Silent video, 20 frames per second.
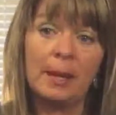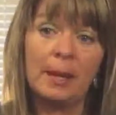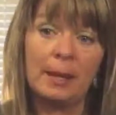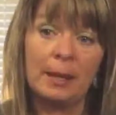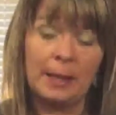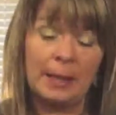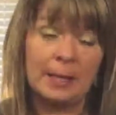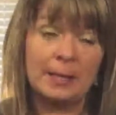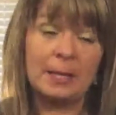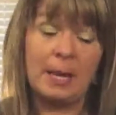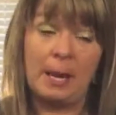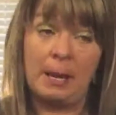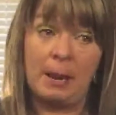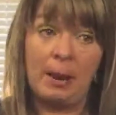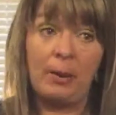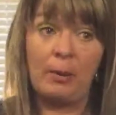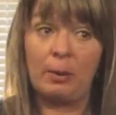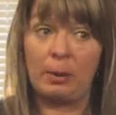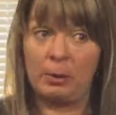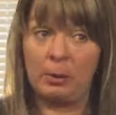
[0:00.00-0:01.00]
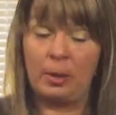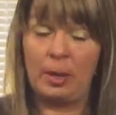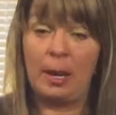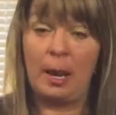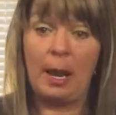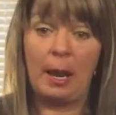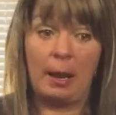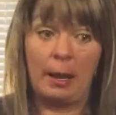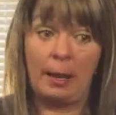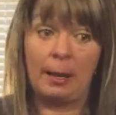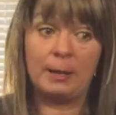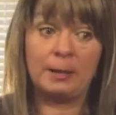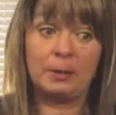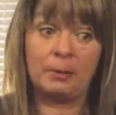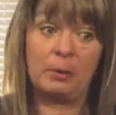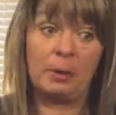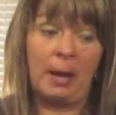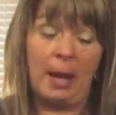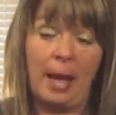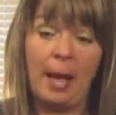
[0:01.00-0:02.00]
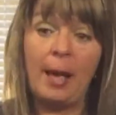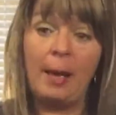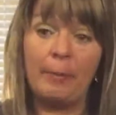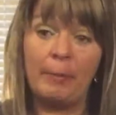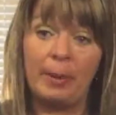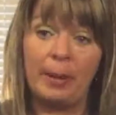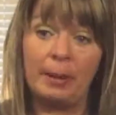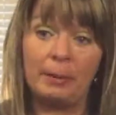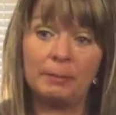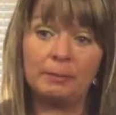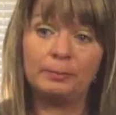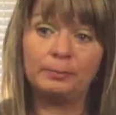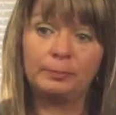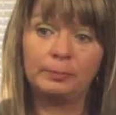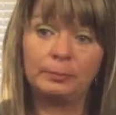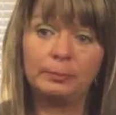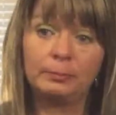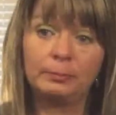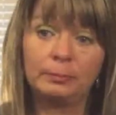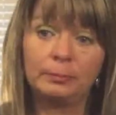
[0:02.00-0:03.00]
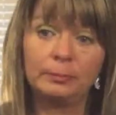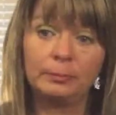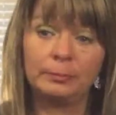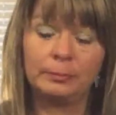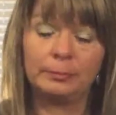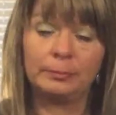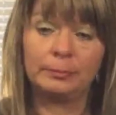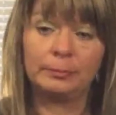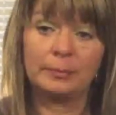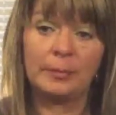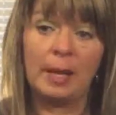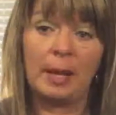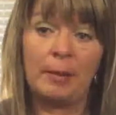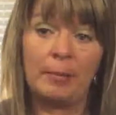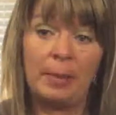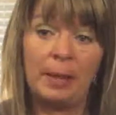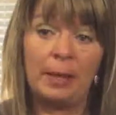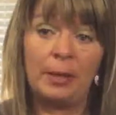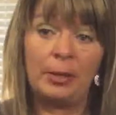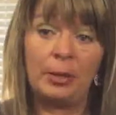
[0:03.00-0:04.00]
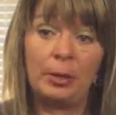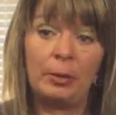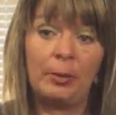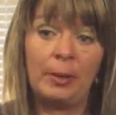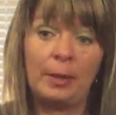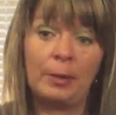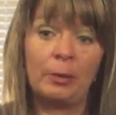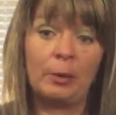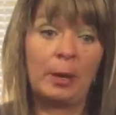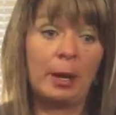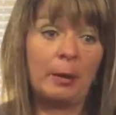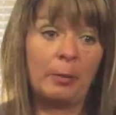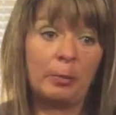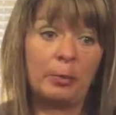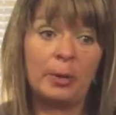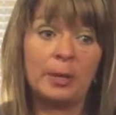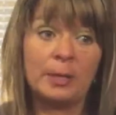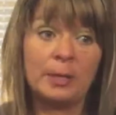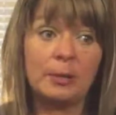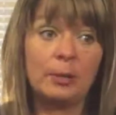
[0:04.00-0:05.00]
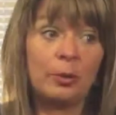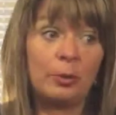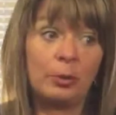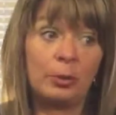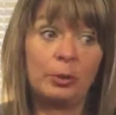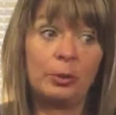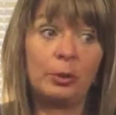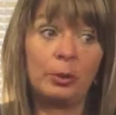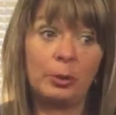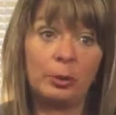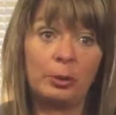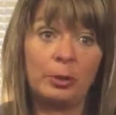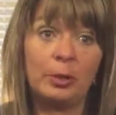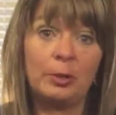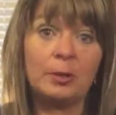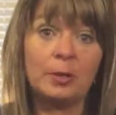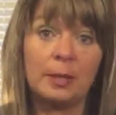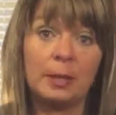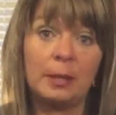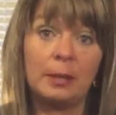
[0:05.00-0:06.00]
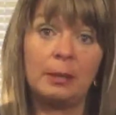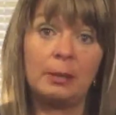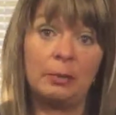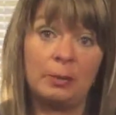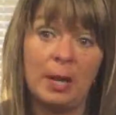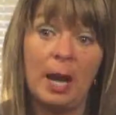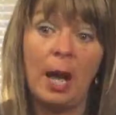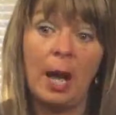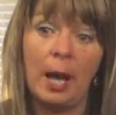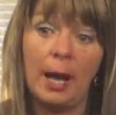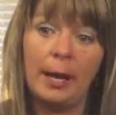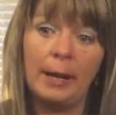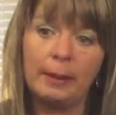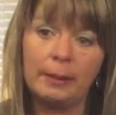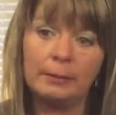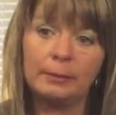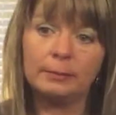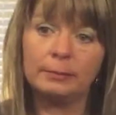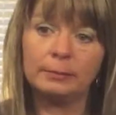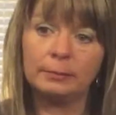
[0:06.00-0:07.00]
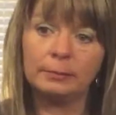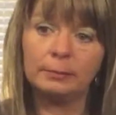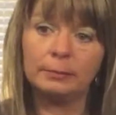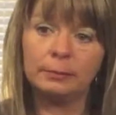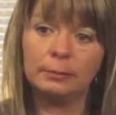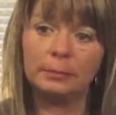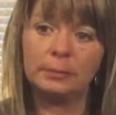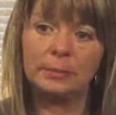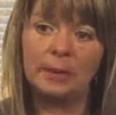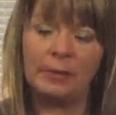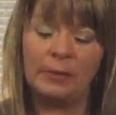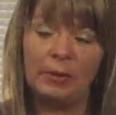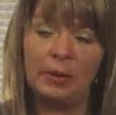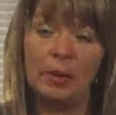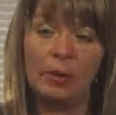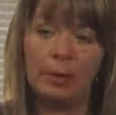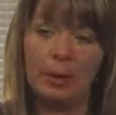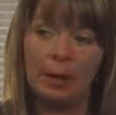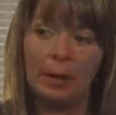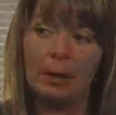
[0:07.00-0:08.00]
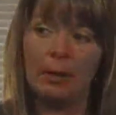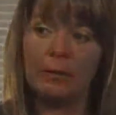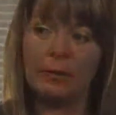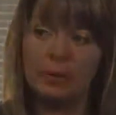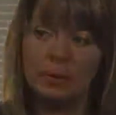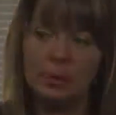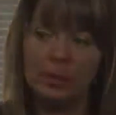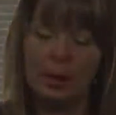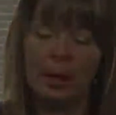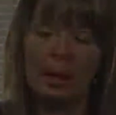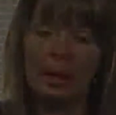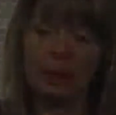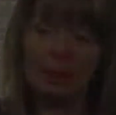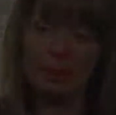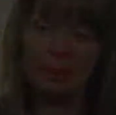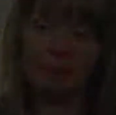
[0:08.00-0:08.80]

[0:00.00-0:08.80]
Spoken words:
because I know it's going to happen. I mean, you either go to prison or you die if you don't get off the drug.